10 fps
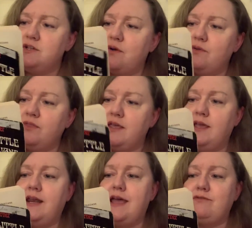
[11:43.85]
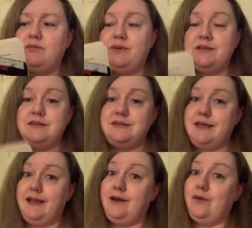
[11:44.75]
don't think had ever been
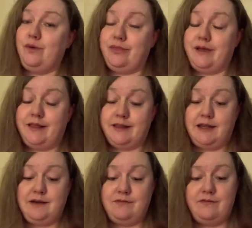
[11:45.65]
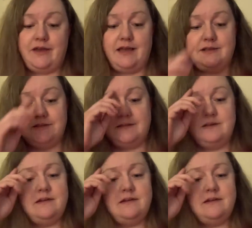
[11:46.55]
seen with a clean face.